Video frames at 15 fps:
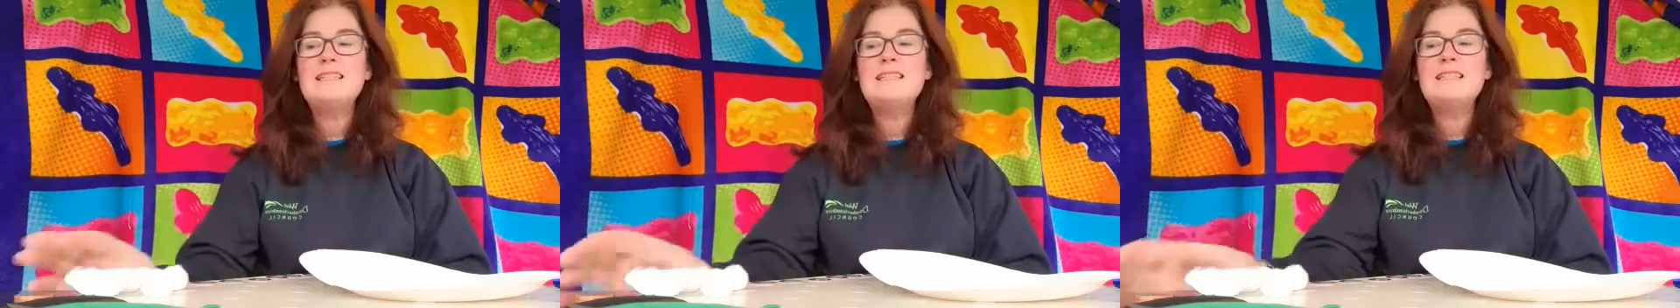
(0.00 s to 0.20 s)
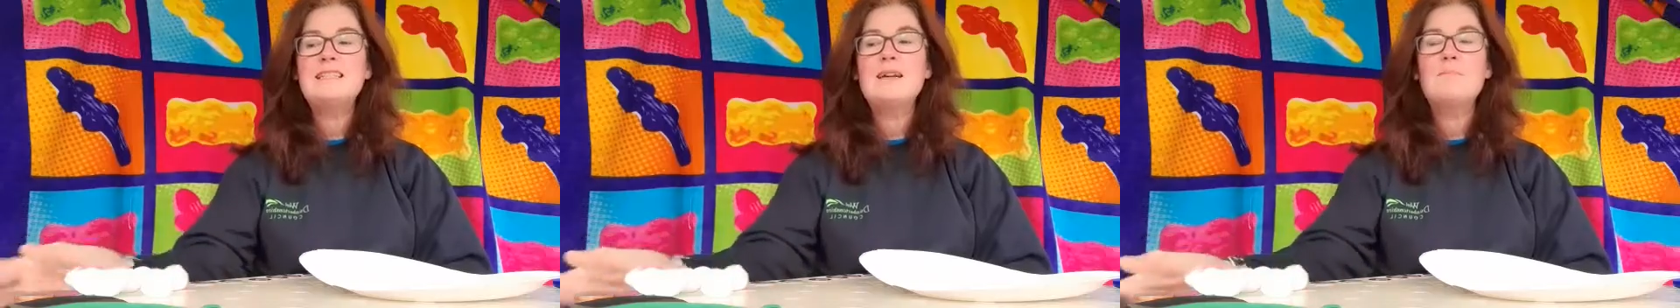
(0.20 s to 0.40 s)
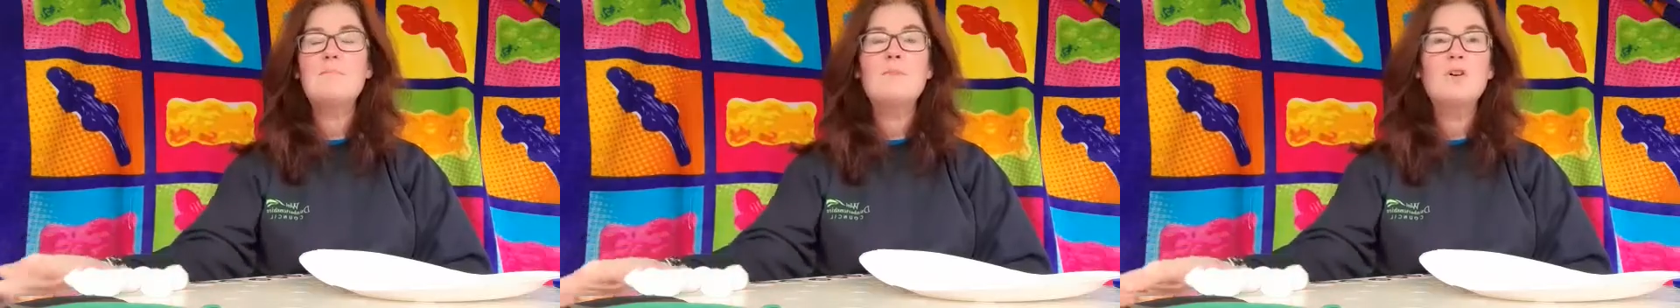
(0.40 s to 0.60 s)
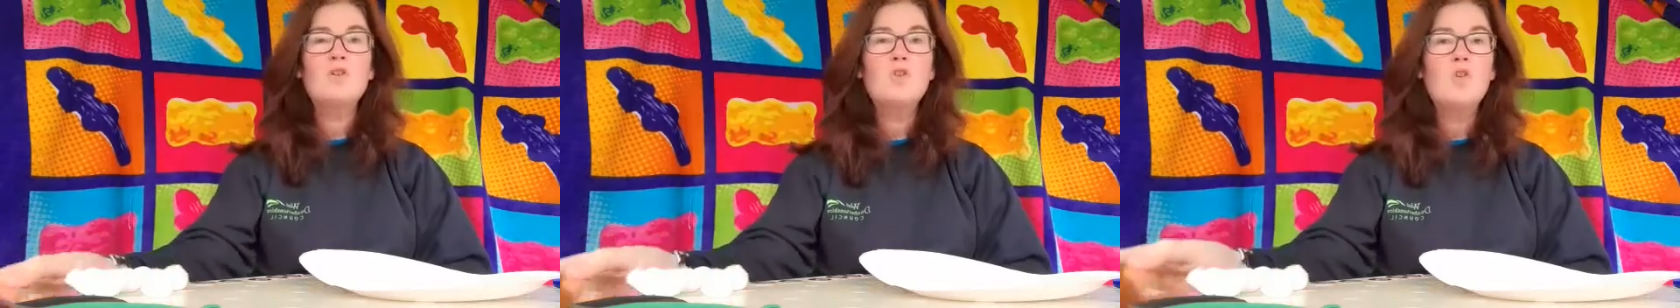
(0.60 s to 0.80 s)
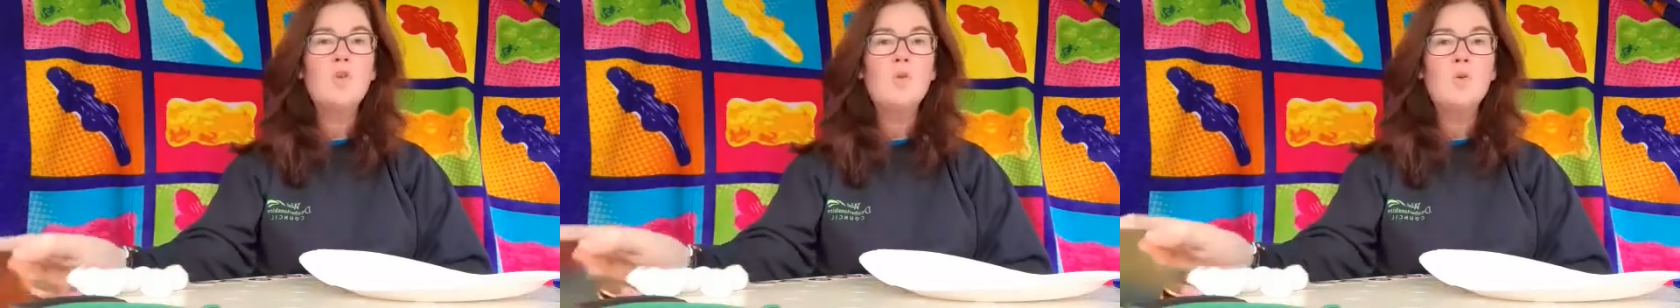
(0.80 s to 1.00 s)
some
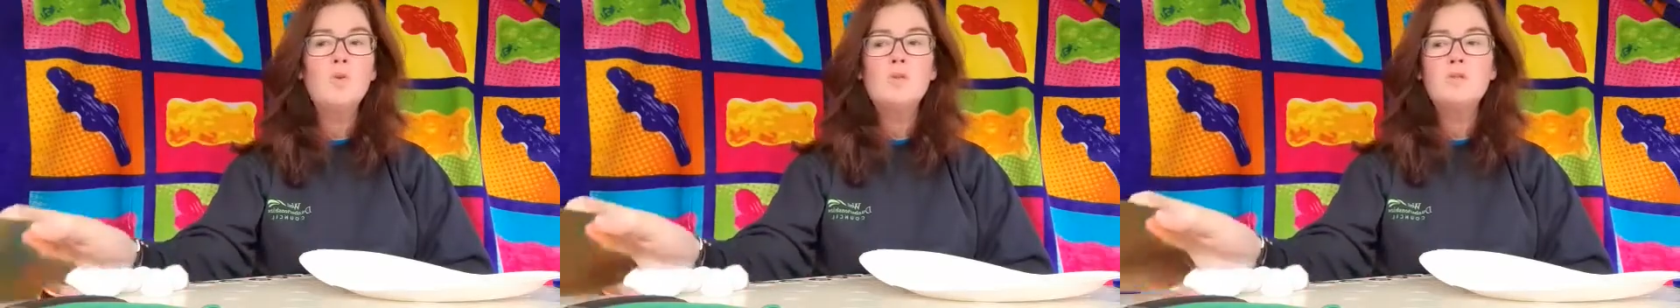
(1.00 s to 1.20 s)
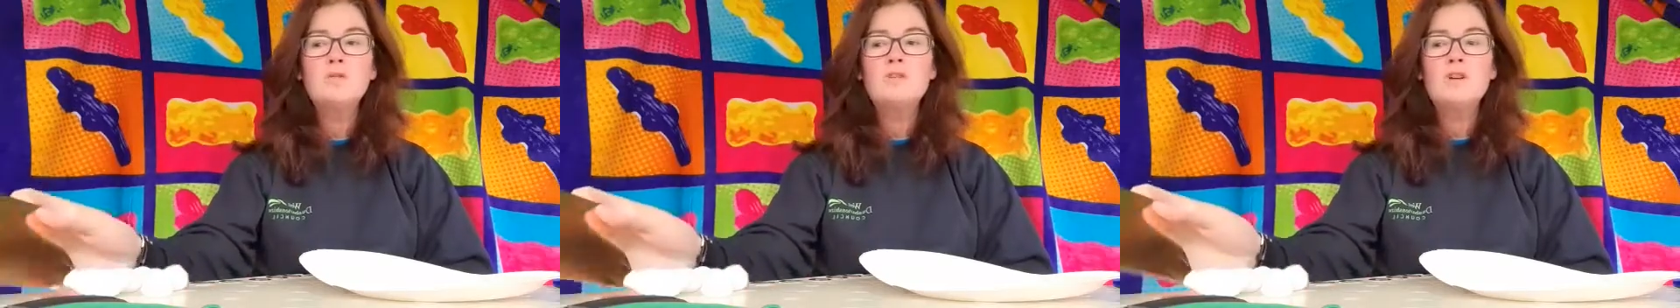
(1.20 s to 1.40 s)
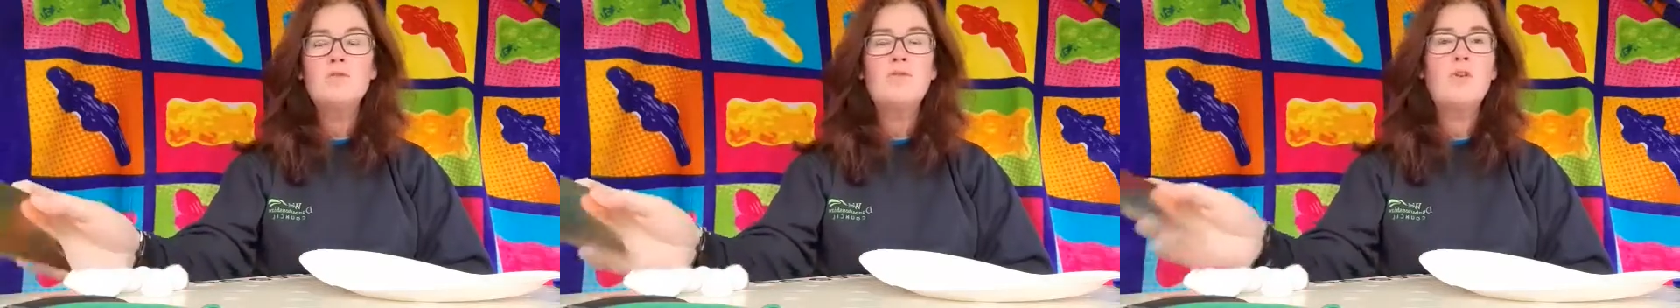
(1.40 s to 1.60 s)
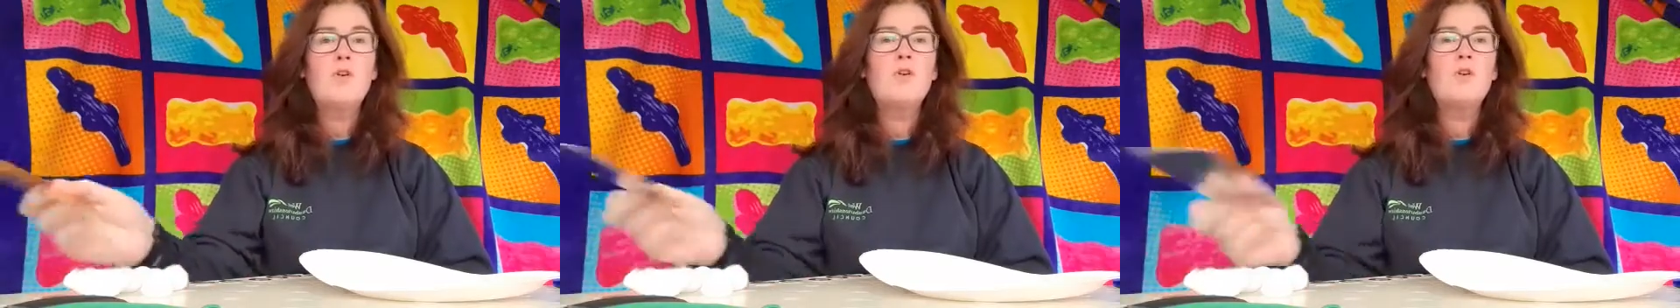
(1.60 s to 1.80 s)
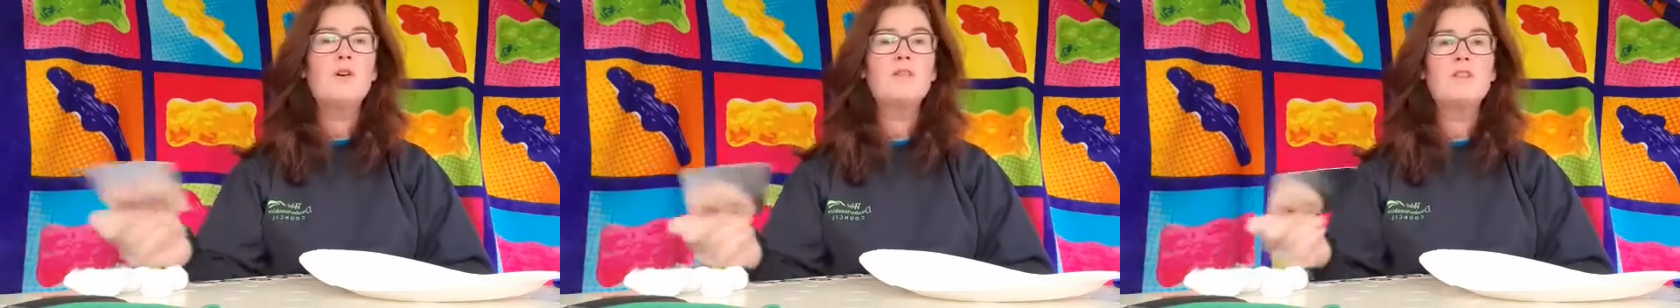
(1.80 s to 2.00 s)
gold
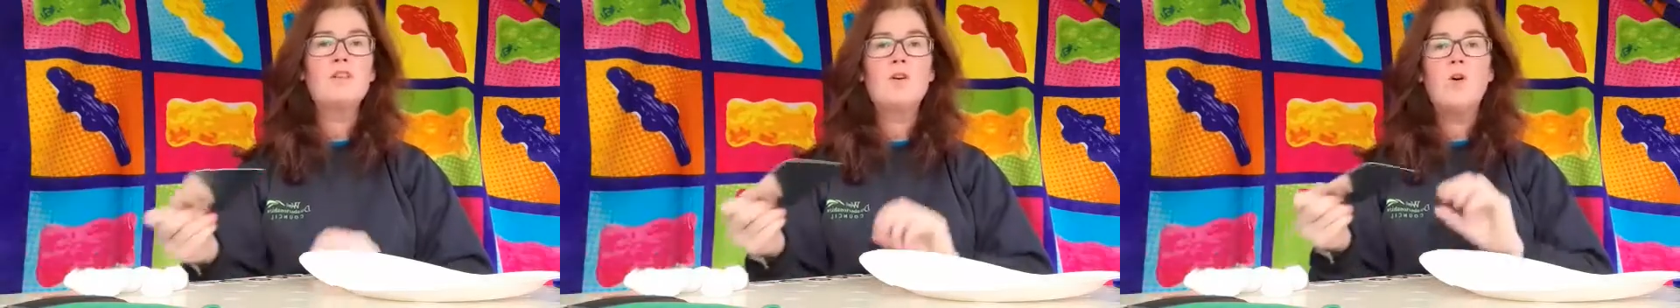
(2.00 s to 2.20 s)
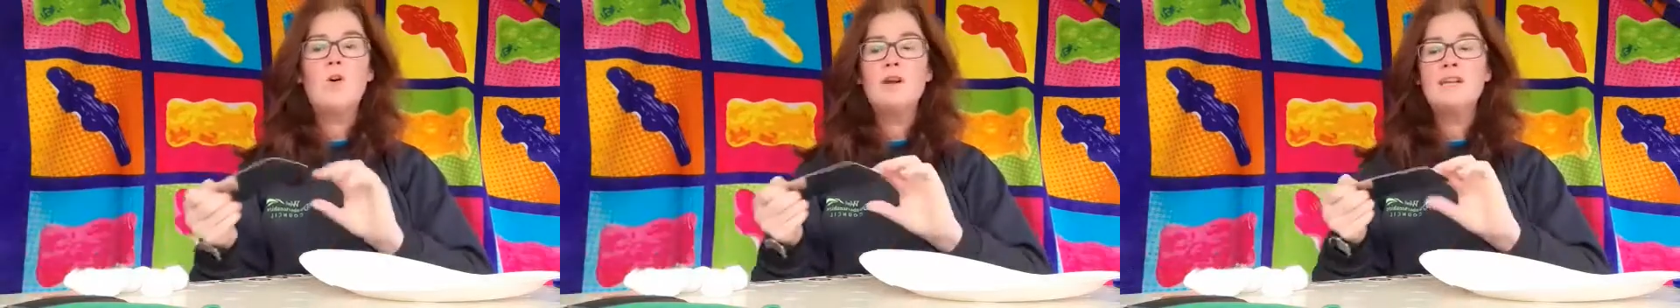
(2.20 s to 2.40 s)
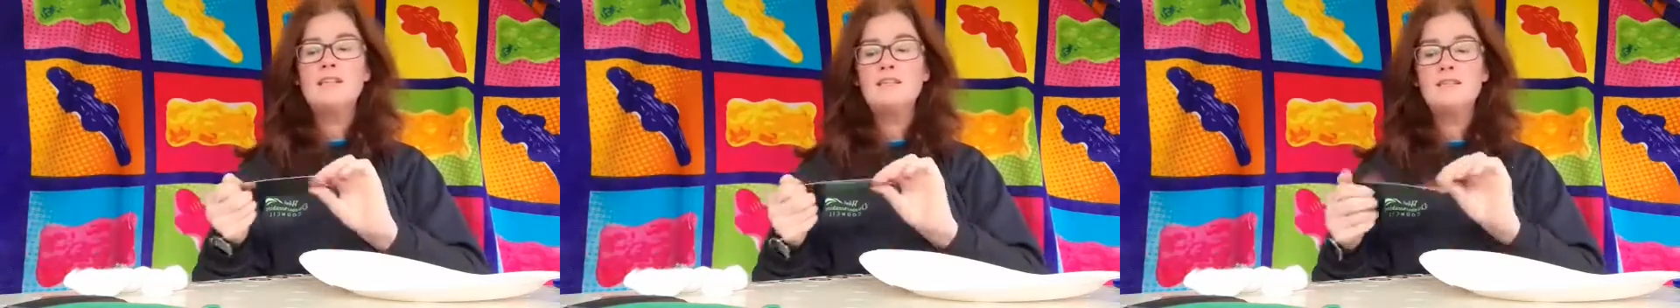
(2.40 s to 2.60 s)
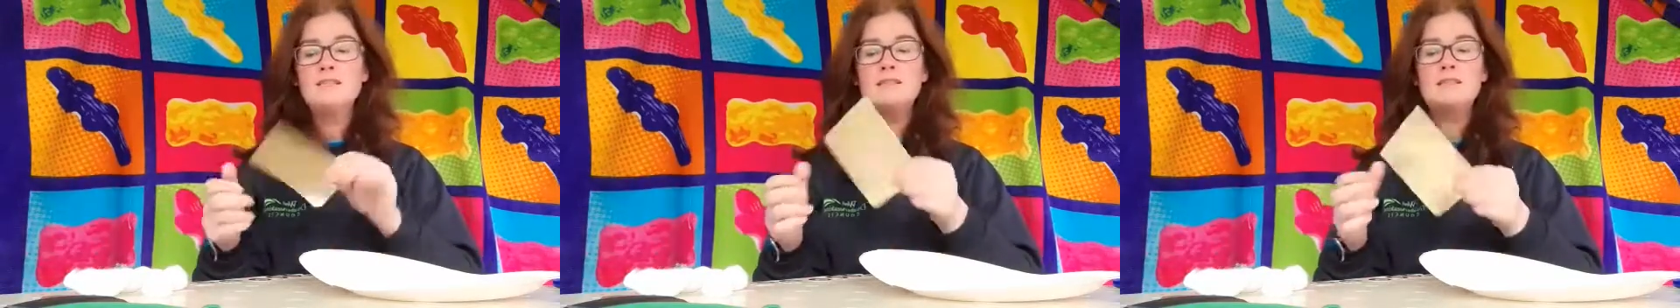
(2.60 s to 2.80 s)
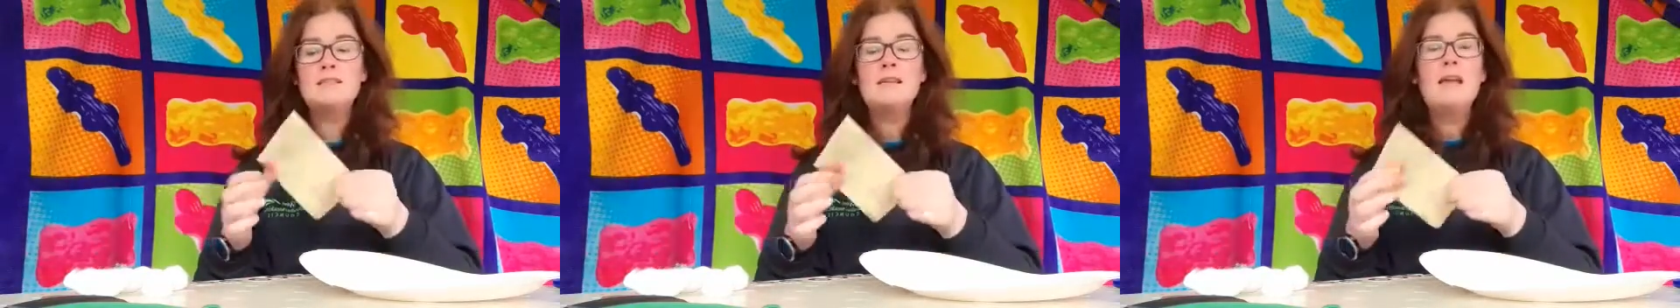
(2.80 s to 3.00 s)
for the
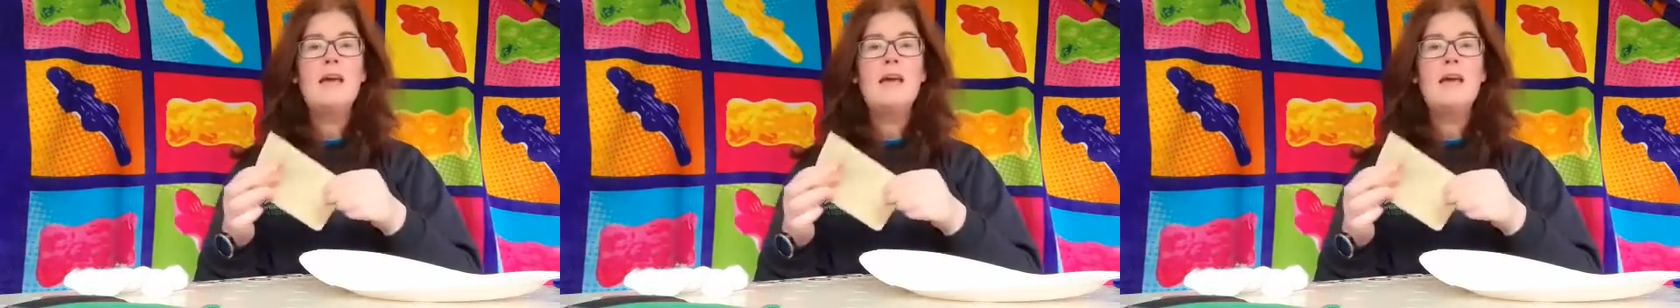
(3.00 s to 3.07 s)
coins.